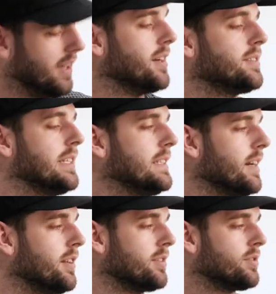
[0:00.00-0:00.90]
nice
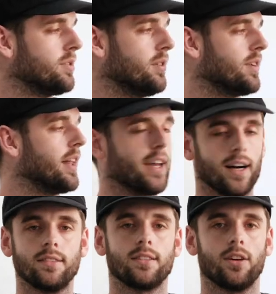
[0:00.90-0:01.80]
detail that's sort of like the
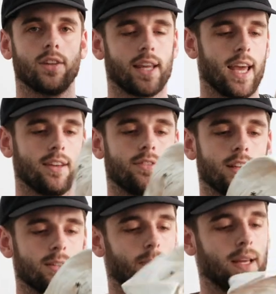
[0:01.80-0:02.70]
icing on the cake for
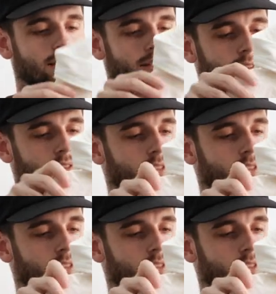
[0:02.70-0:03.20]
this piece.